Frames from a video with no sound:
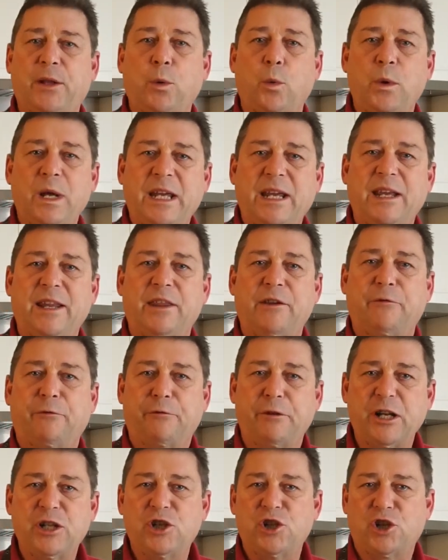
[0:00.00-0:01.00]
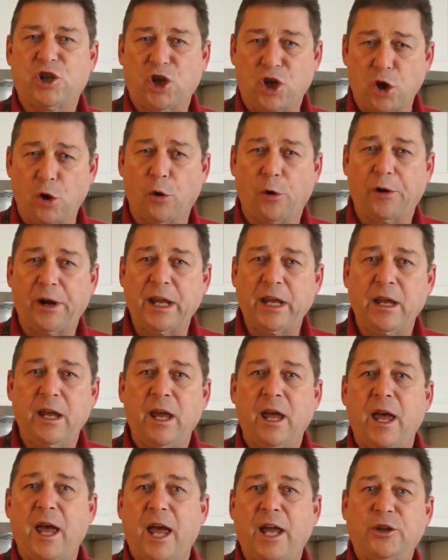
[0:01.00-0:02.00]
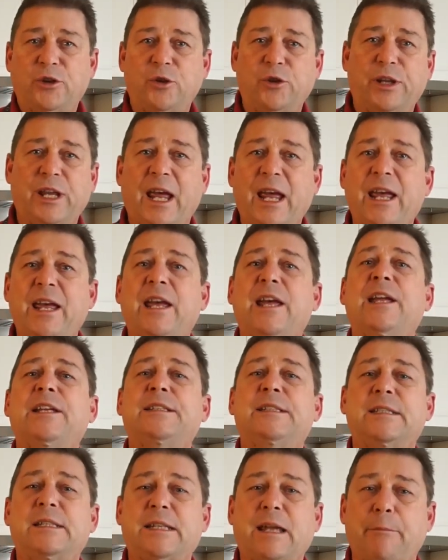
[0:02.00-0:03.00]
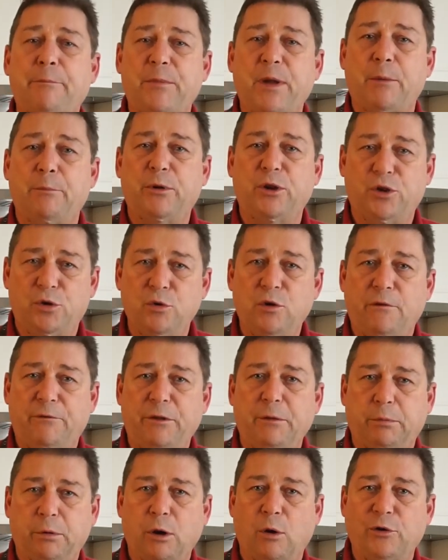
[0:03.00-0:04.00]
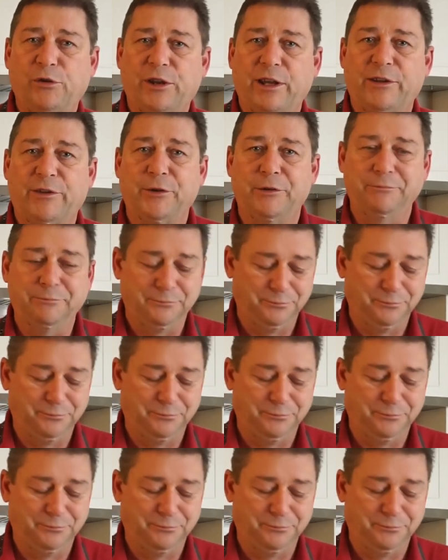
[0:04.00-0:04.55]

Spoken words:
a week in the fridge curing, and today it's step number 2 of the process.